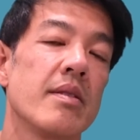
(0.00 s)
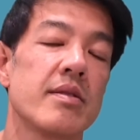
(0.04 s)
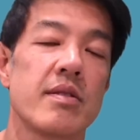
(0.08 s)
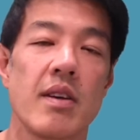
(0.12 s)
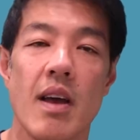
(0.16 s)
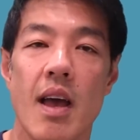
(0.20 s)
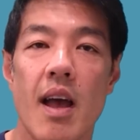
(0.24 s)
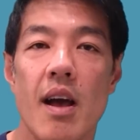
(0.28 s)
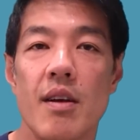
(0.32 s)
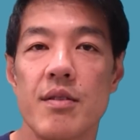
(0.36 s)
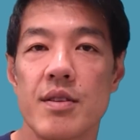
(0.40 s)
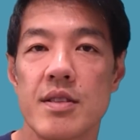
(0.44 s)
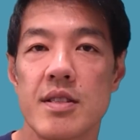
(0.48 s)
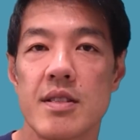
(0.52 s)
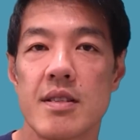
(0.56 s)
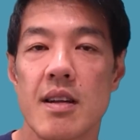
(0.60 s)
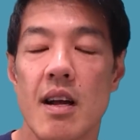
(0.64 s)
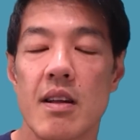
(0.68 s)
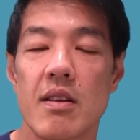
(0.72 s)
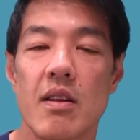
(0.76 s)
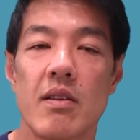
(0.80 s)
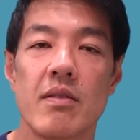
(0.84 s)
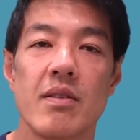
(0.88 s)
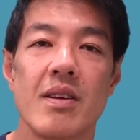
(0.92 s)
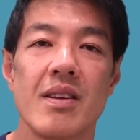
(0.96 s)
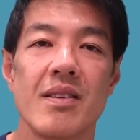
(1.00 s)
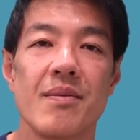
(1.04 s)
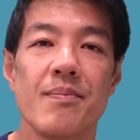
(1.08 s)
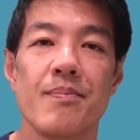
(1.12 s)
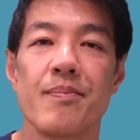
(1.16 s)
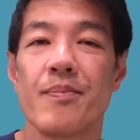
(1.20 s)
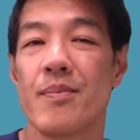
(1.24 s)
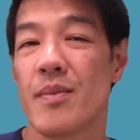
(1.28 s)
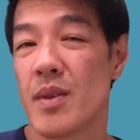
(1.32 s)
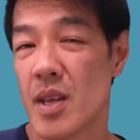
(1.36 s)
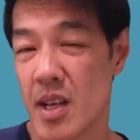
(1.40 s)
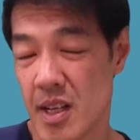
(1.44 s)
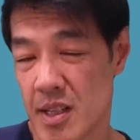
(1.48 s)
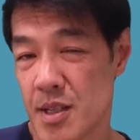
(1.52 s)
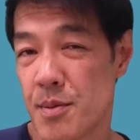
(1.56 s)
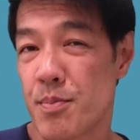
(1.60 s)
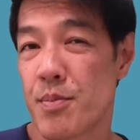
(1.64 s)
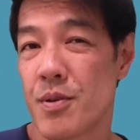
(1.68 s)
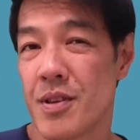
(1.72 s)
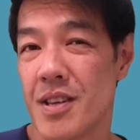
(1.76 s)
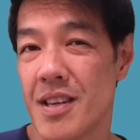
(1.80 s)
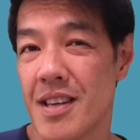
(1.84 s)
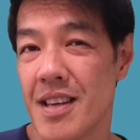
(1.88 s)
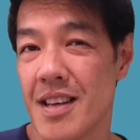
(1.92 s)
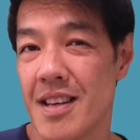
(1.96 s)
So how to start on it? It's
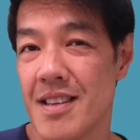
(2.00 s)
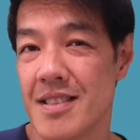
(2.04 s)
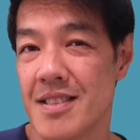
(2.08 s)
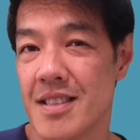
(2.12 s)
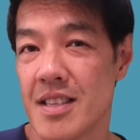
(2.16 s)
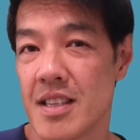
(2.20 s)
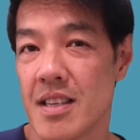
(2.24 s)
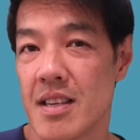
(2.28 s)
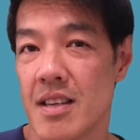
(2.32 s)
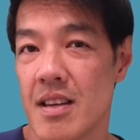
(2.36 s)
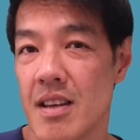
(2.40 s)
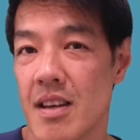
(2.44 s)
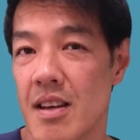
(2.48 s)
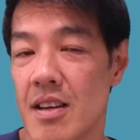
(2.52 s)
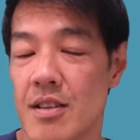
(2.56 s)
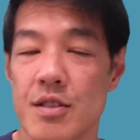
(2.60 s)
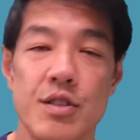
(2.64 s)
pretty easy.